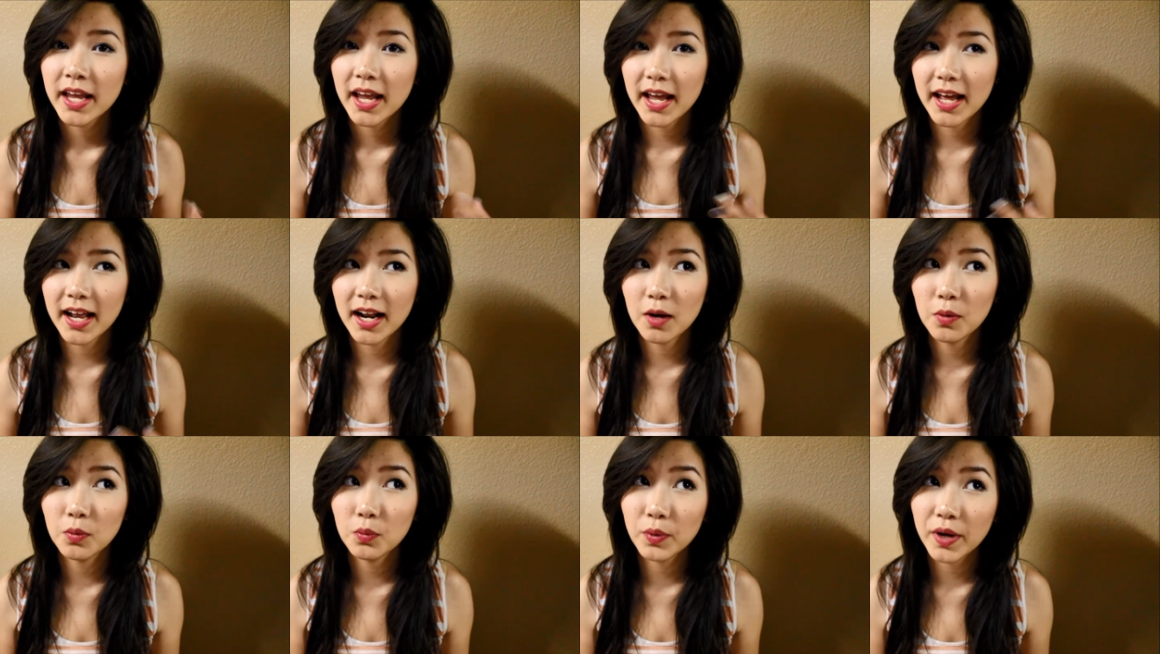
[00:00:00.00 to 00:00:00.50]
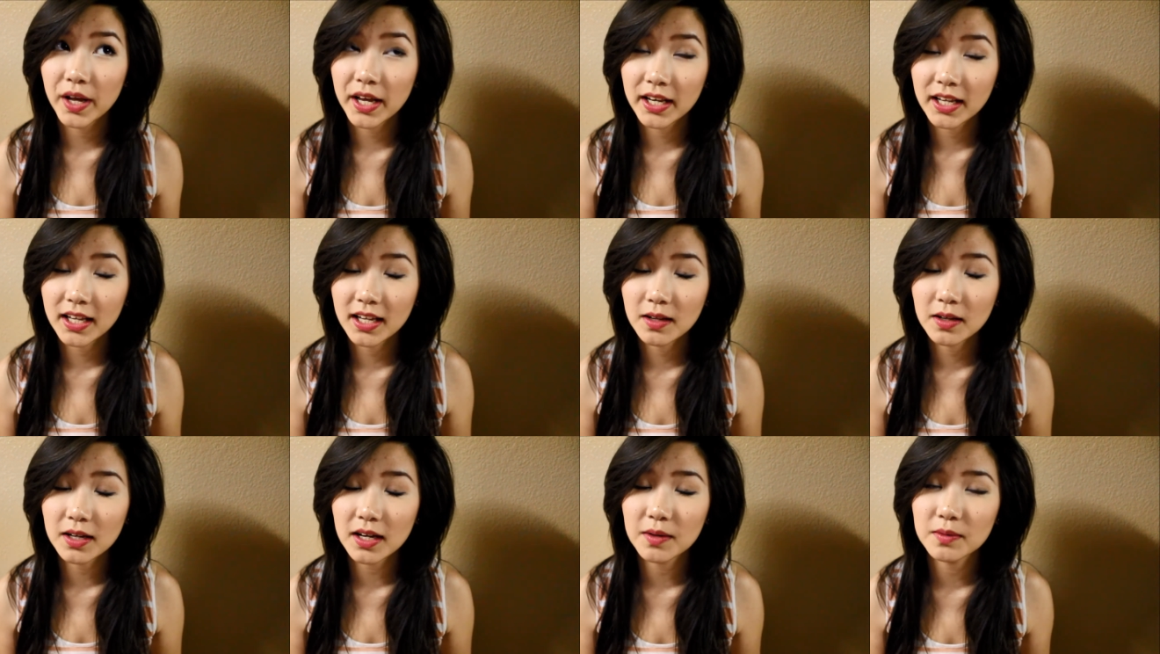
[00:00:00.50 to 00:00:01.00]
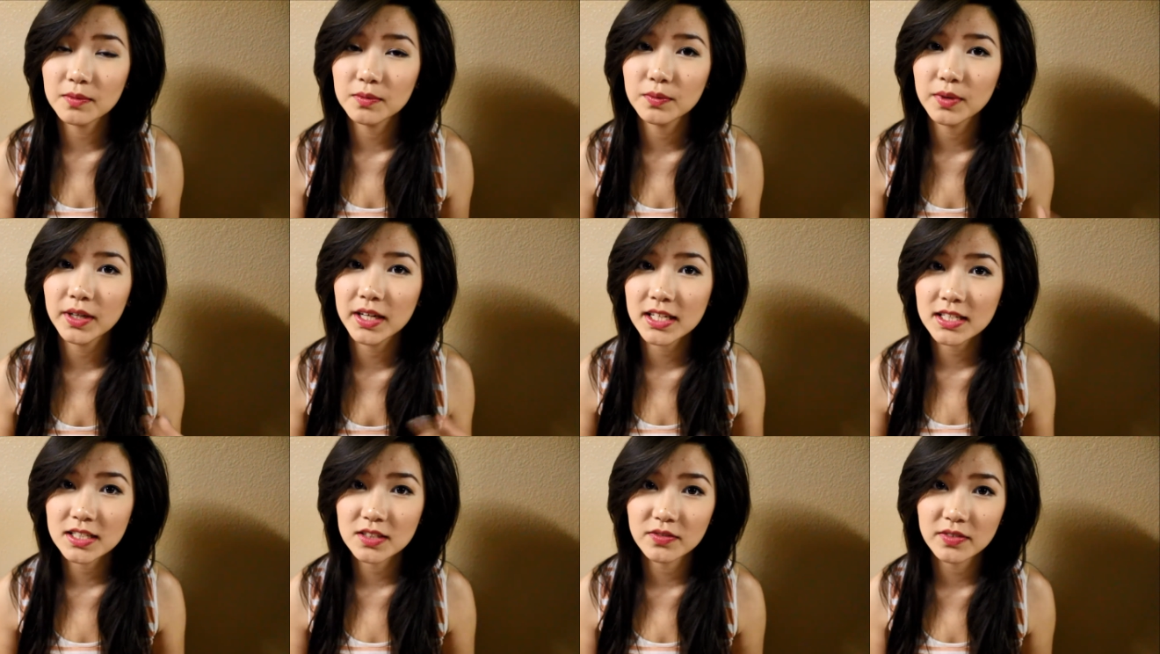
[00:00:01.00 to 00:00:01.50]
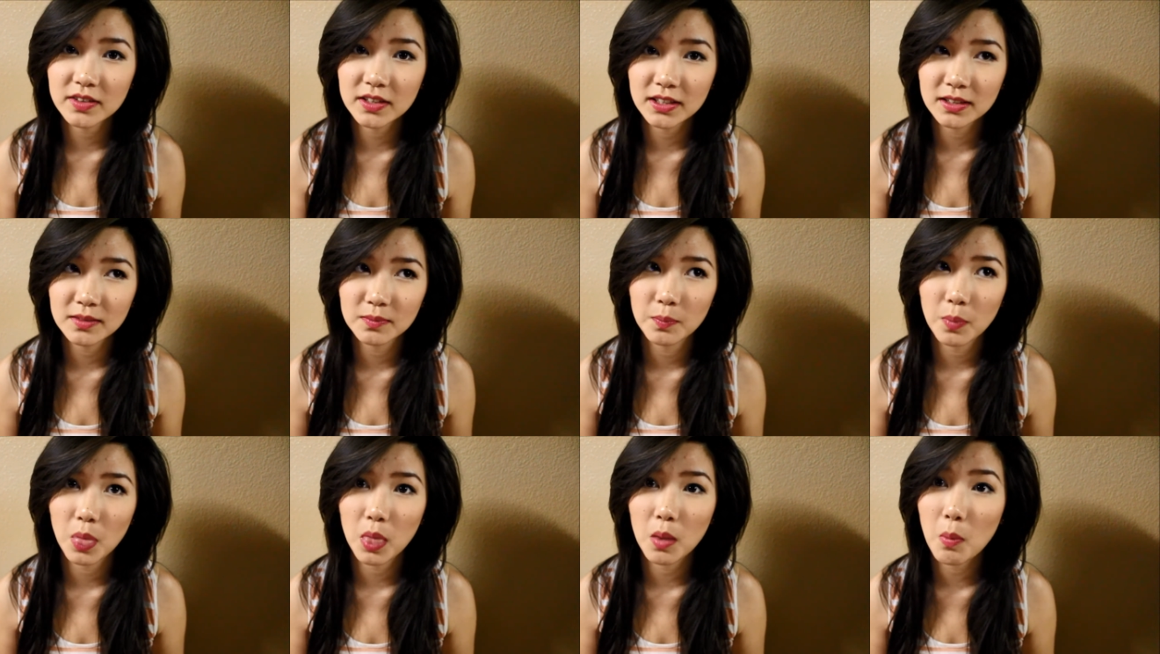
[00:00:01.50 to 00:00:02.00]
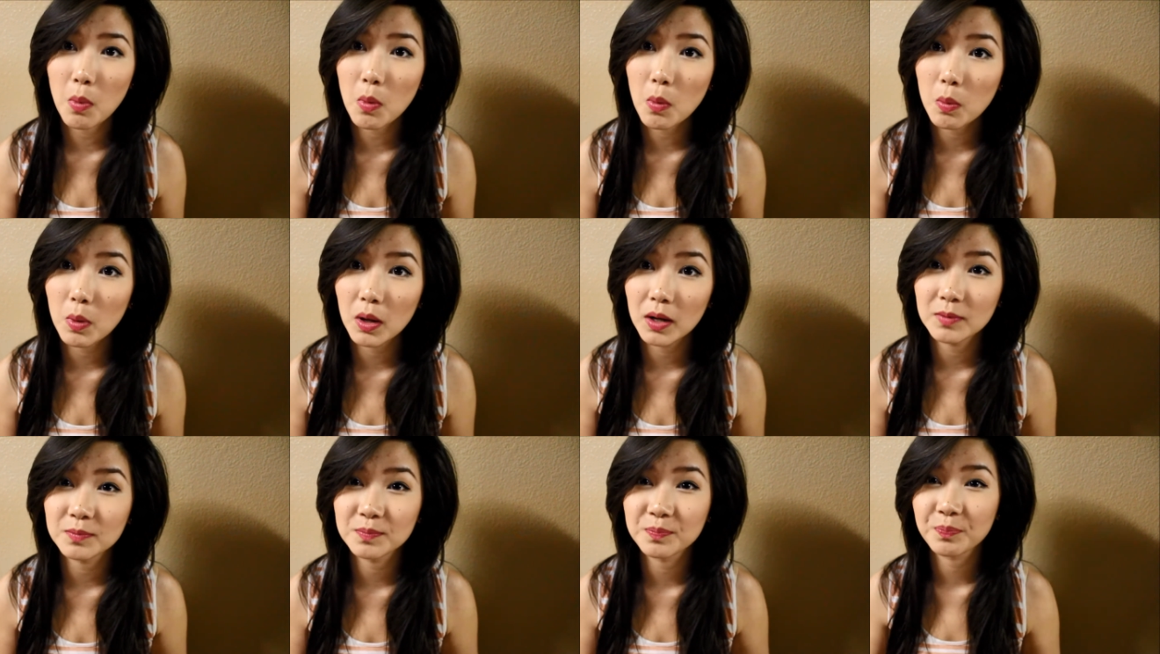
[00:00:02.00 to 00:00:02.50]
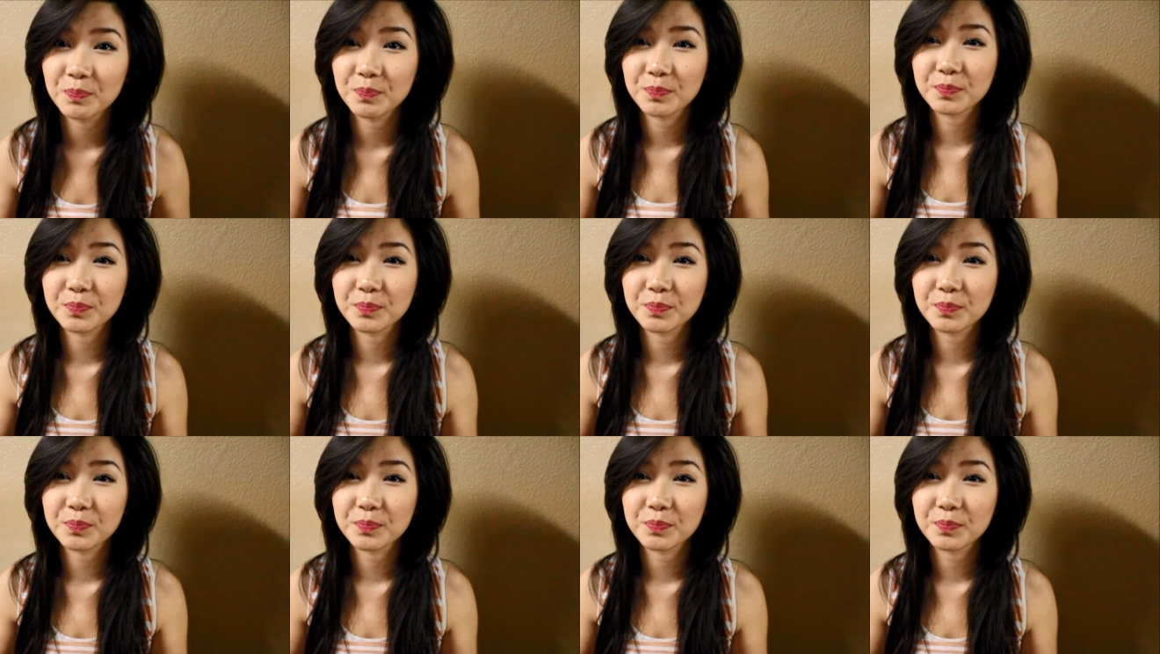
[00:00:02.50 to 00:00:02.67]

and I'm waiting, I wanted to be, blah, blah, blah.